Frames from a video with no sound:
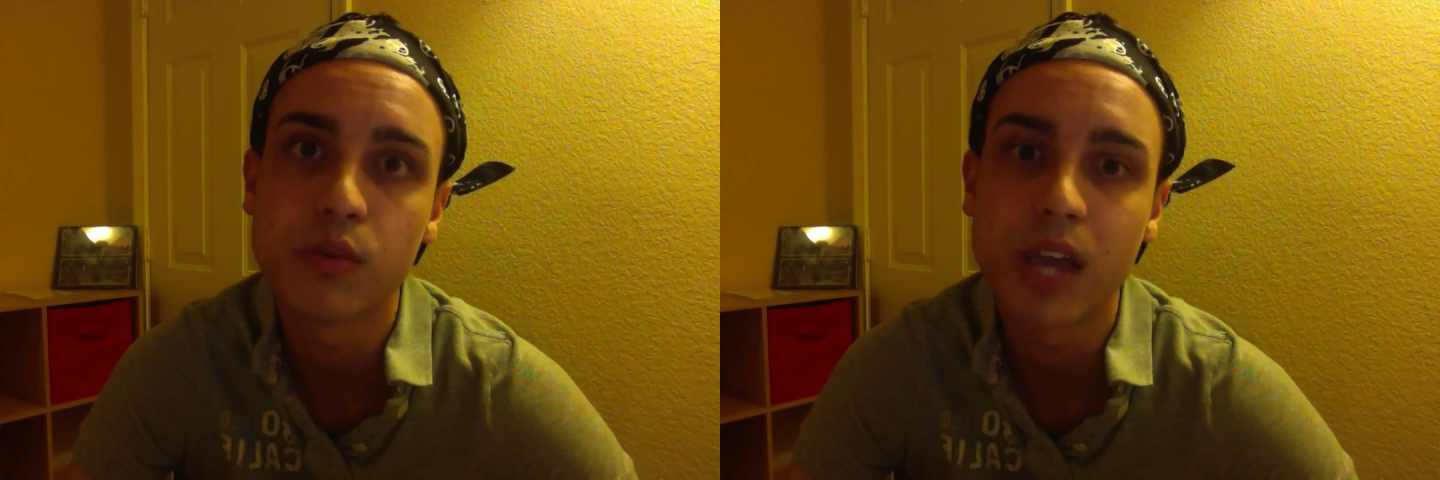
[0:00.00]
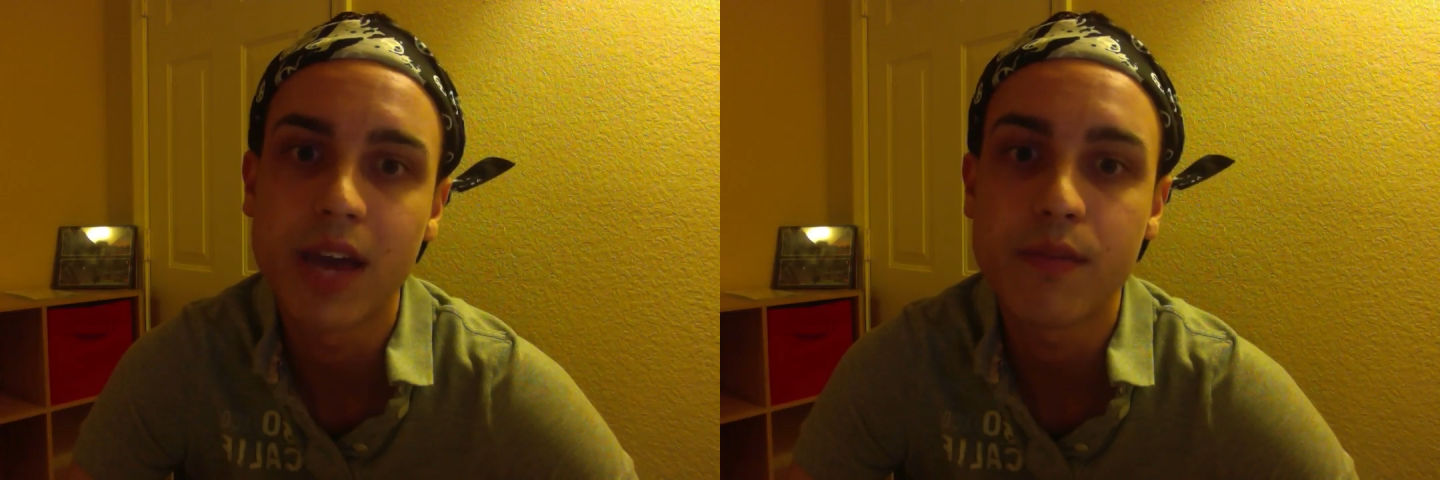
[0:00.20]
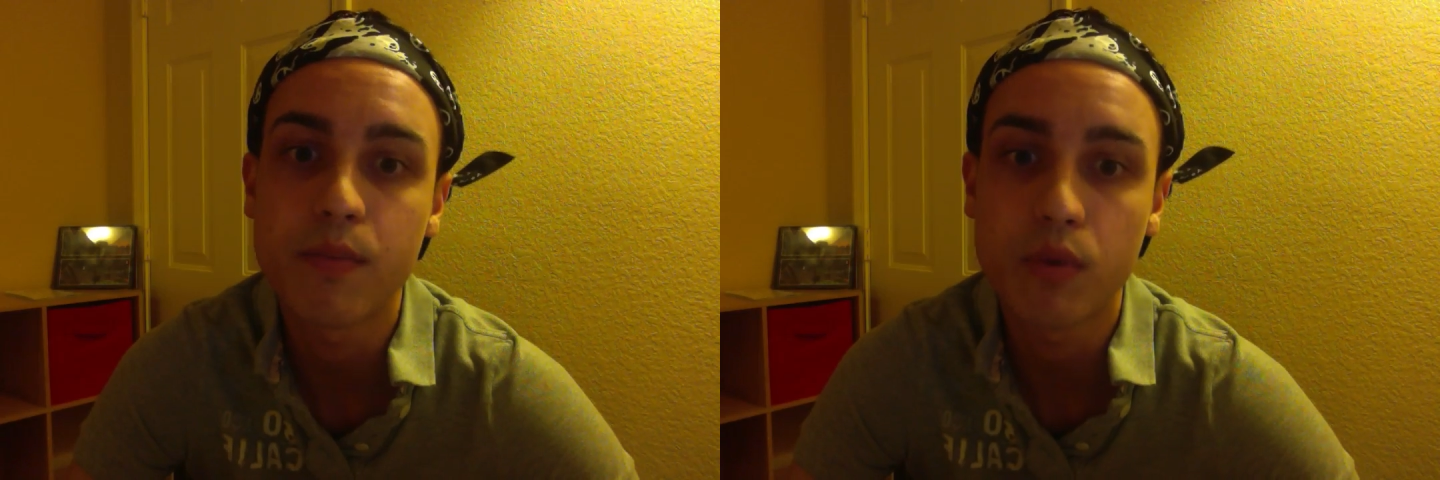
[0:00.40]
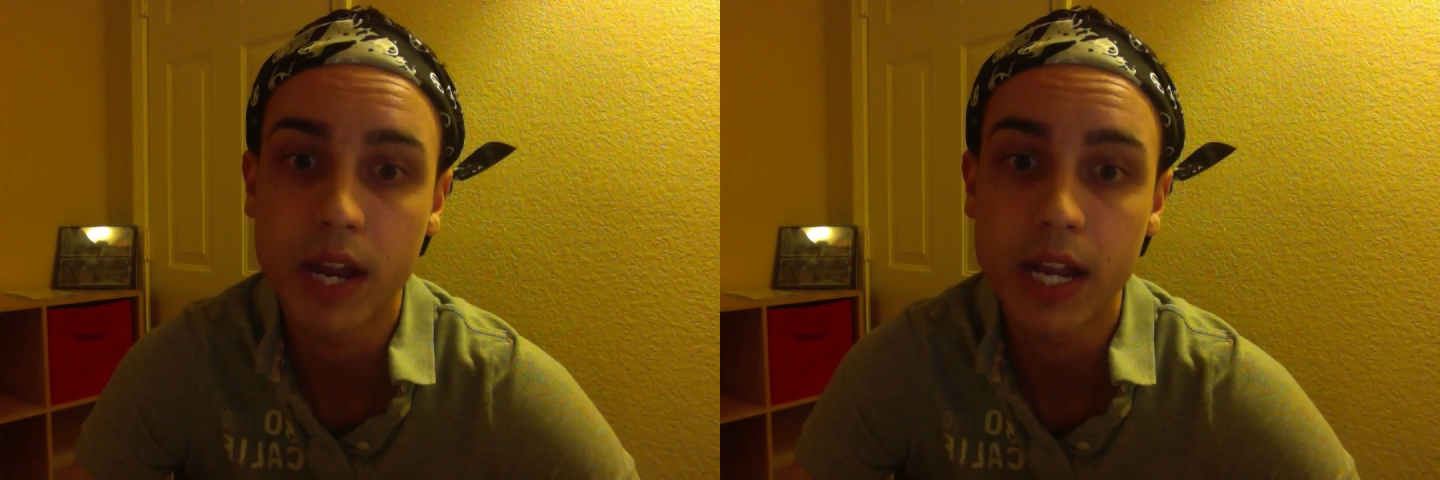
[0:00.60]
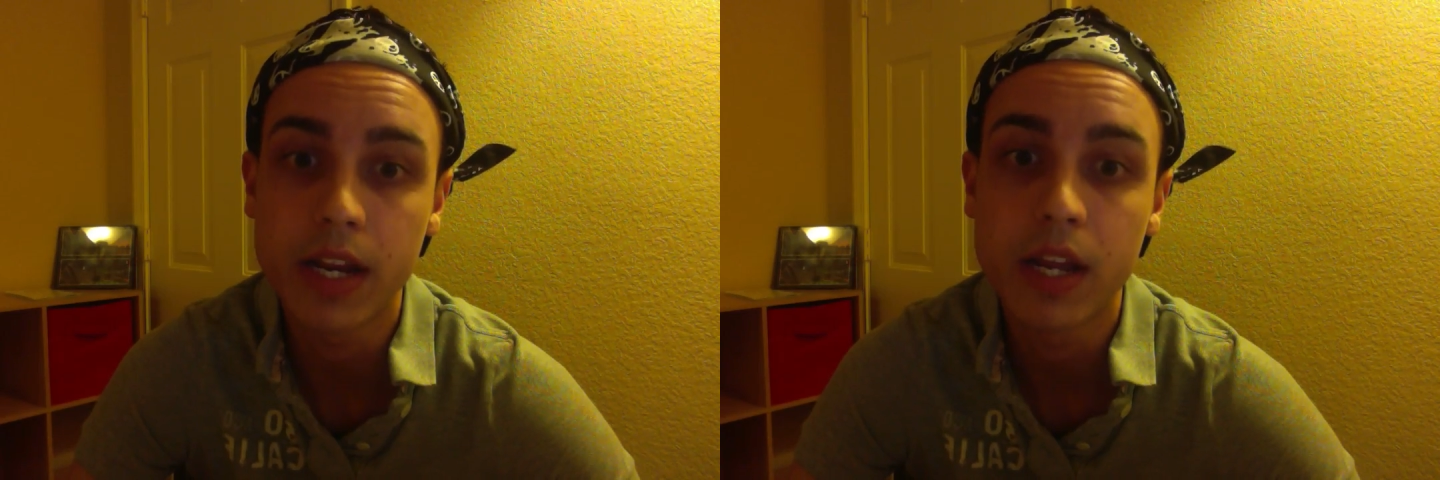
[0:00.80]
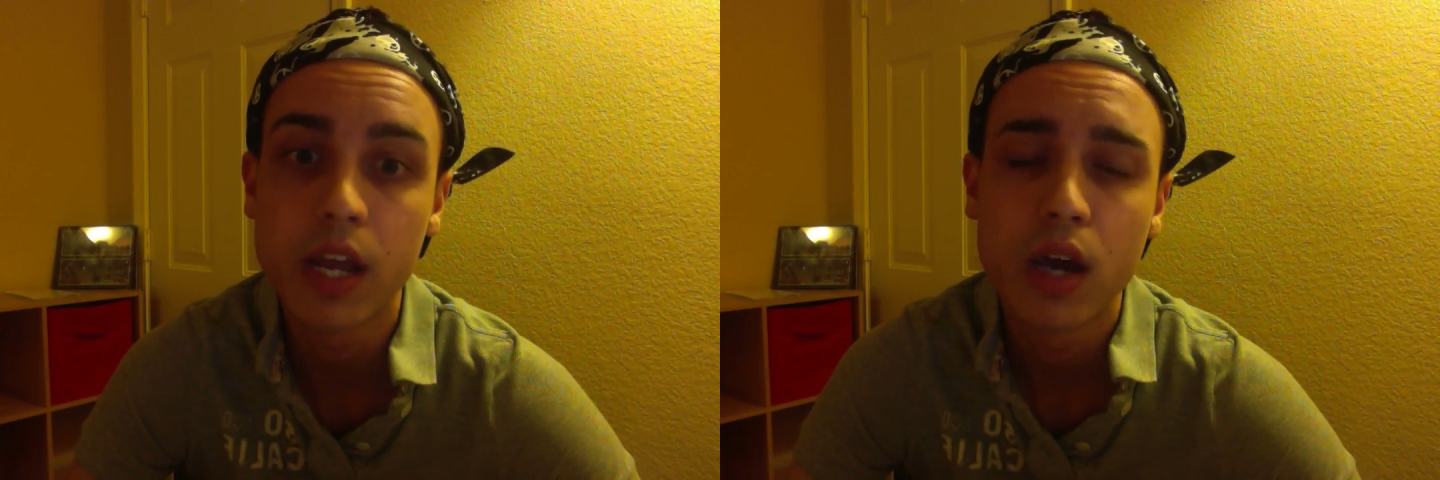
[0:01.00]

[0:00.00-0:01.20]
we have a brain,